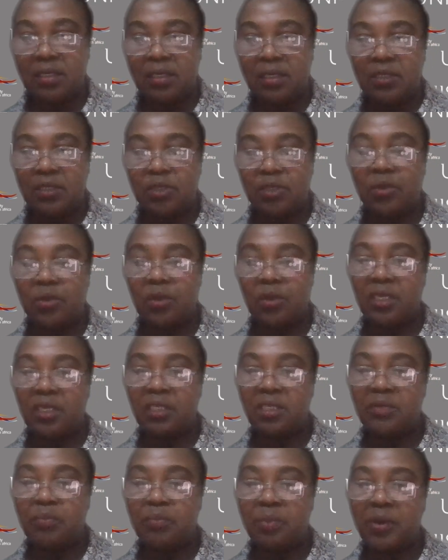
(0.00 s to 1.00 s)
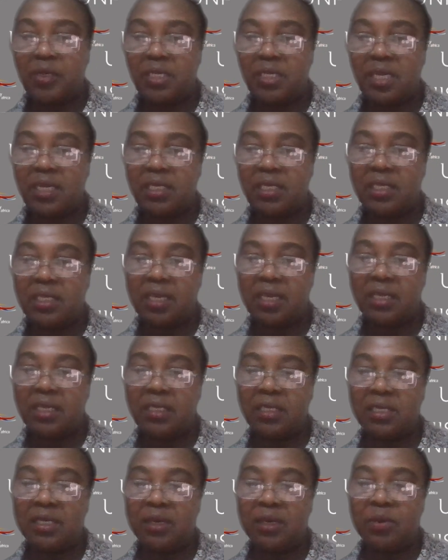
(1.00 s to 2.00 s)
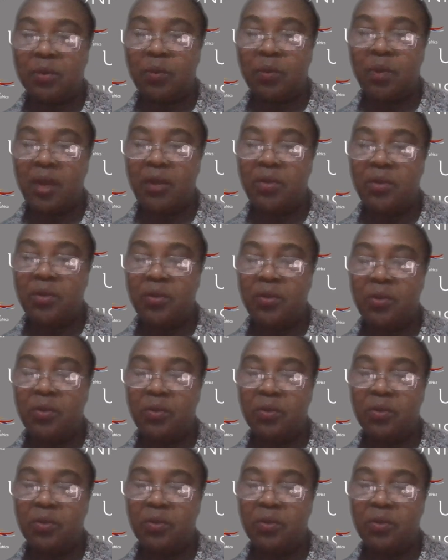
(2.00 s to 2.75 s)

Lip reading: So it's important that when you